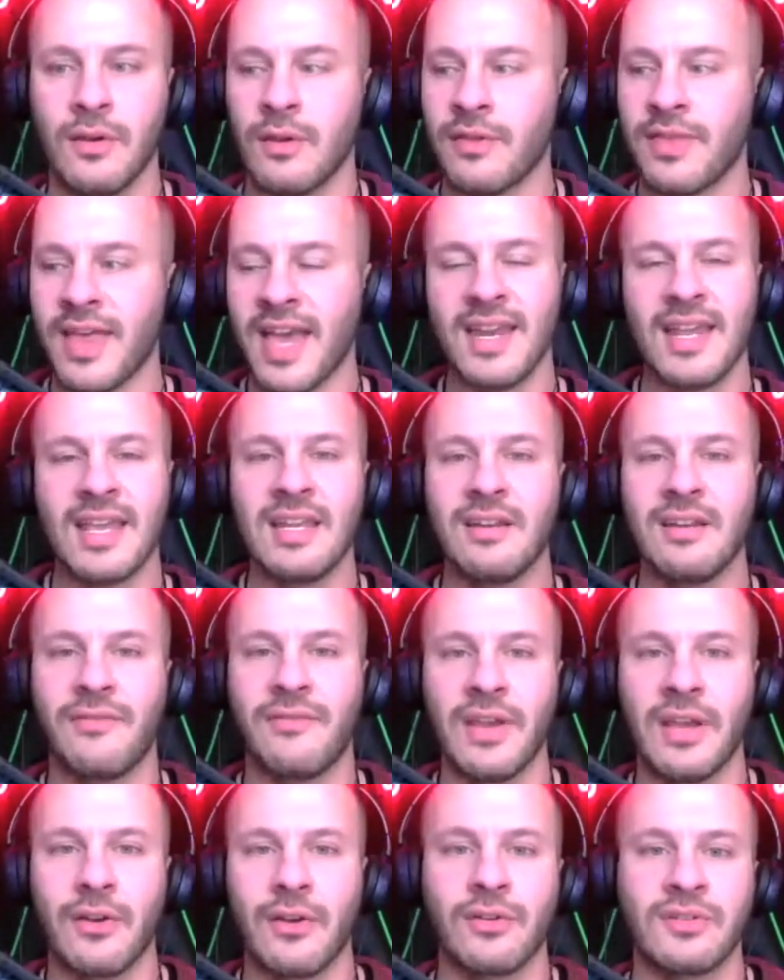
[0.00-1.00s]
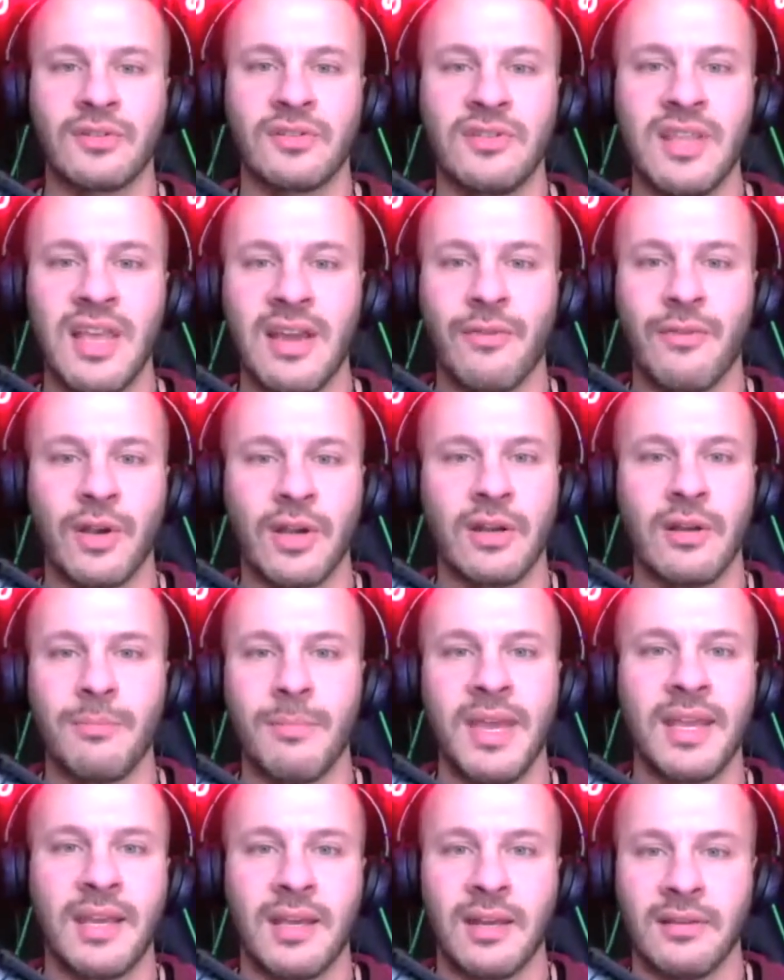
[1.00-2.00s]
that innovator is never going to
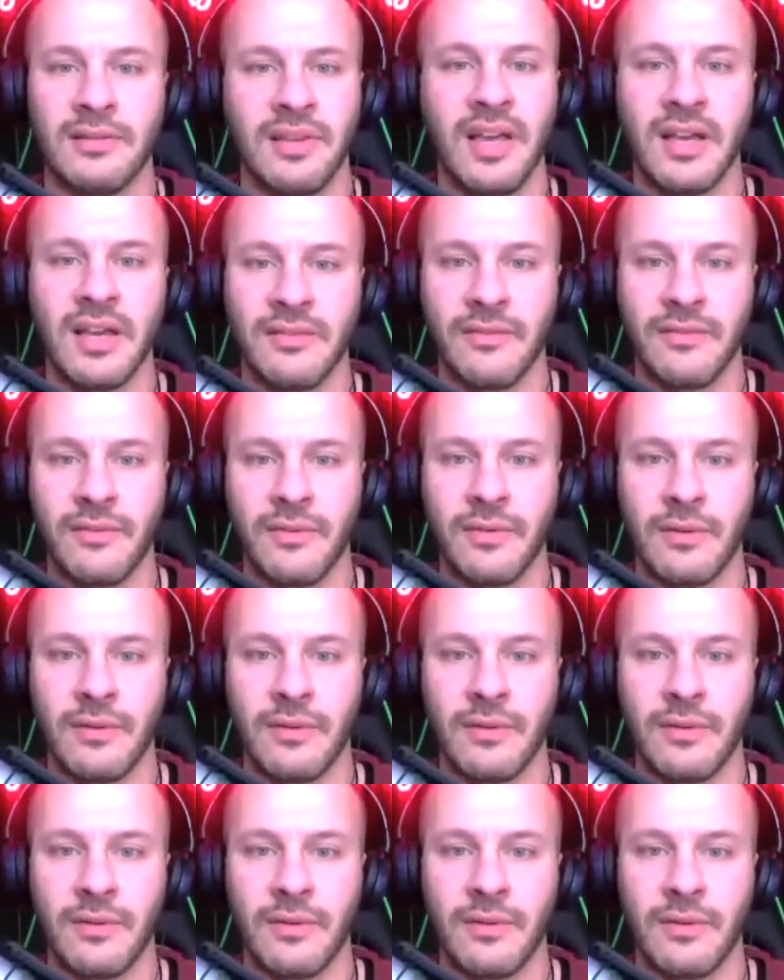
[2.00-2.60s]
make it in life